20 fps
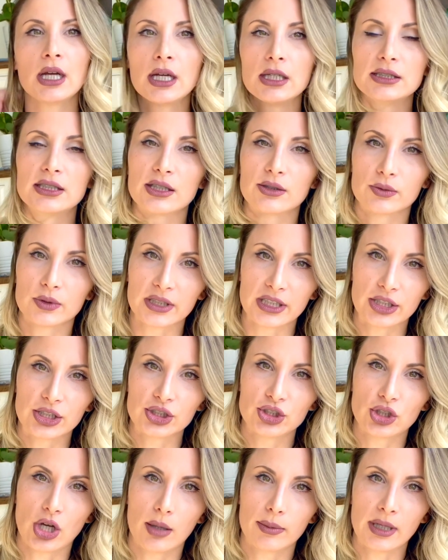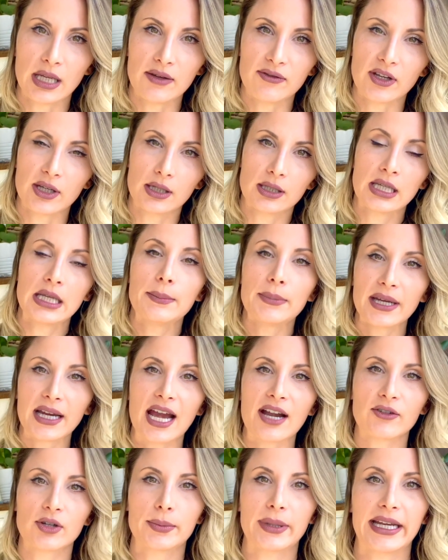did a really good job keeping
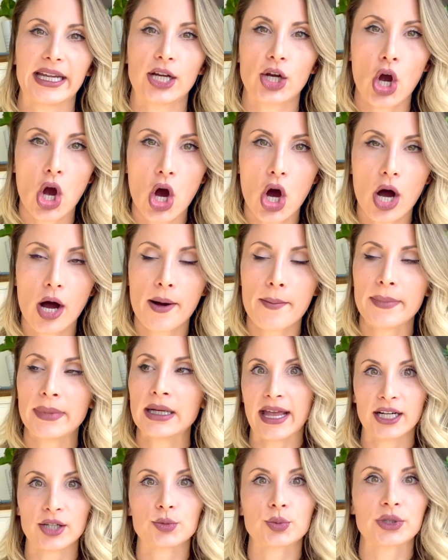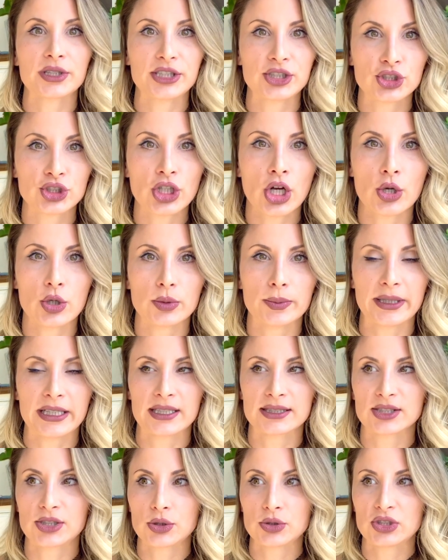everybody calm, and it really showed
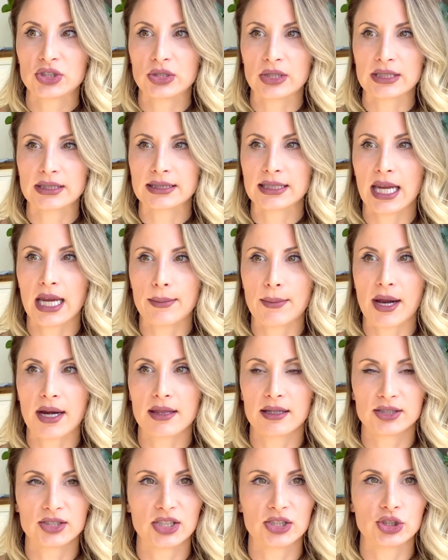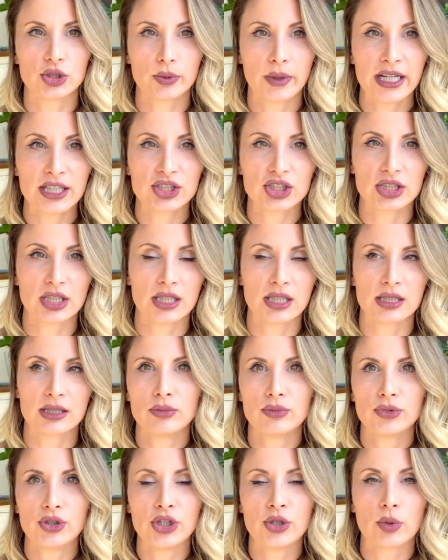because those students came out of the situation,
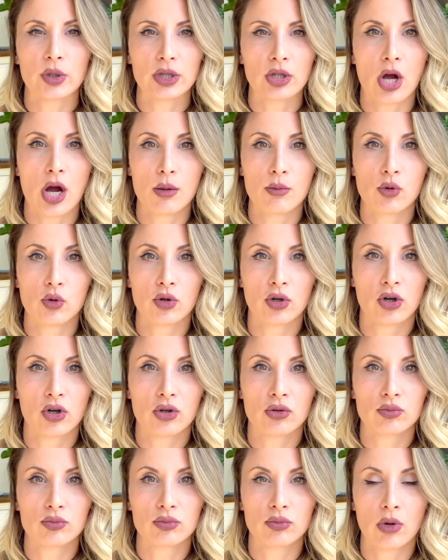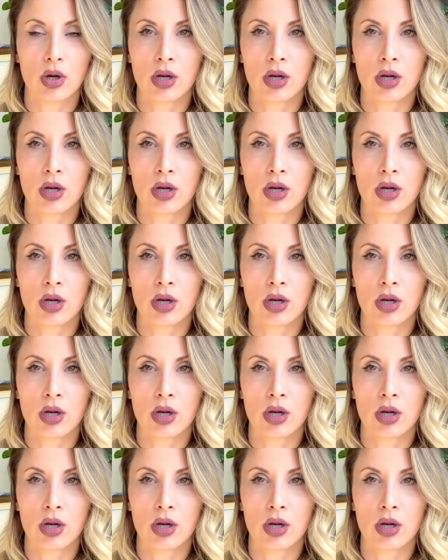a lot more